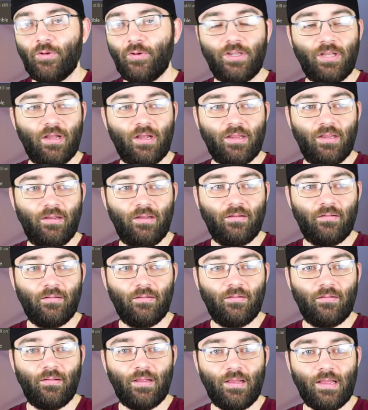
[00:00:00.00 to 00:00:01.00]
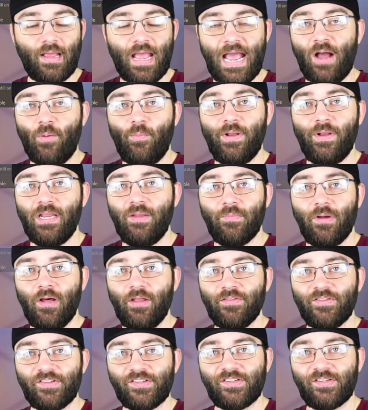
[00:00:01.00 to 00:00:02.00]
We're talking how many
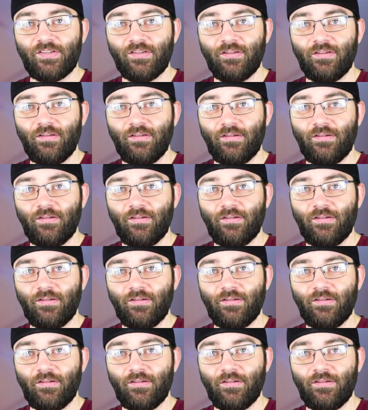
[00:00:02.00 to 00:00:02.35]
months?